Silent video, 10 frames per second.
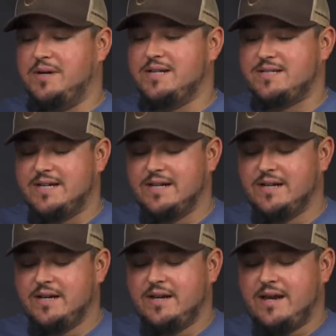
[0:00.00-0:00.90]
But uh,
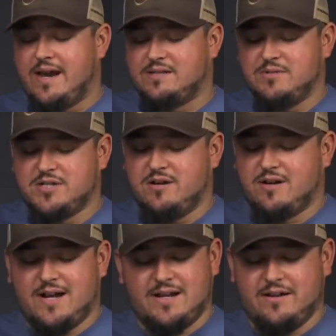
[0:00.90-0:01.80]
as
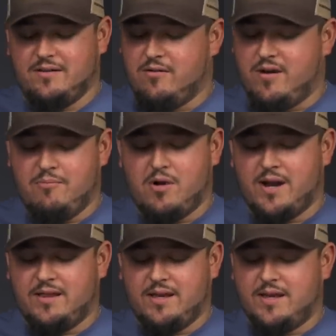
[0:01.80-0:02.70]
Michelle kind of already
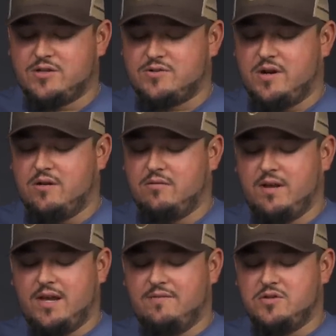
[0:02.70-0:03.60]
brought in the intro,
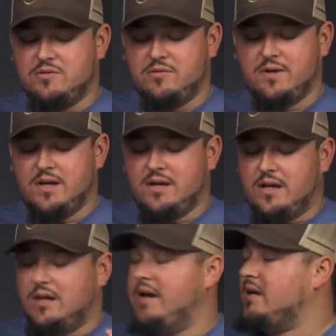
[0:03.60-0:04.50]
it gives you
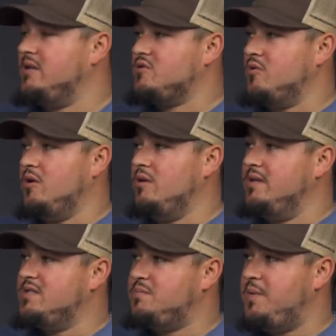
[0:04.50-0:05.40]
a lot of control
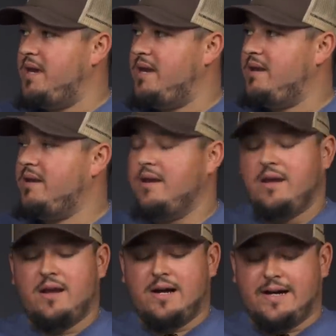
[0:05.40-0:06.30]
and spin.
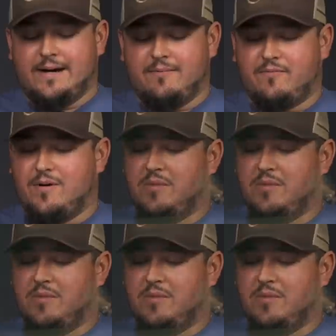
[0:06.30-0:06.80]
Um, from